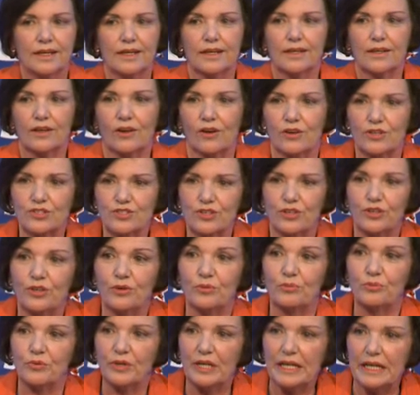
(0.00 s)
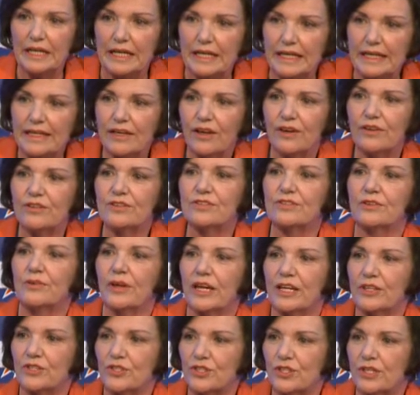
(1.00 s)
Gosh, are you really going to
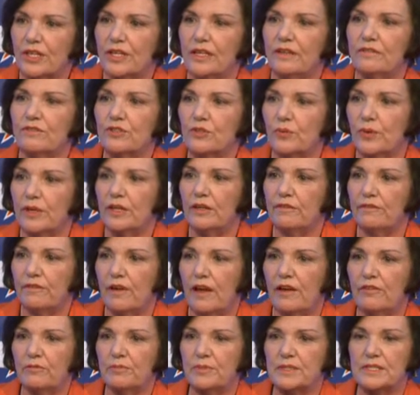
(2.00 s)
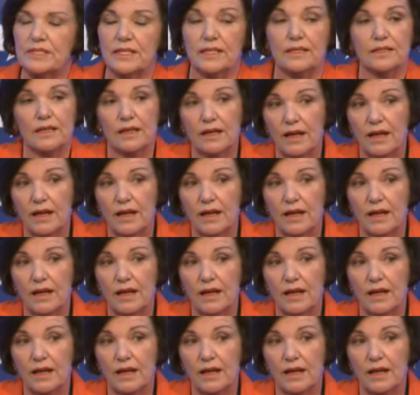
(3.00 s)
achieve 25%?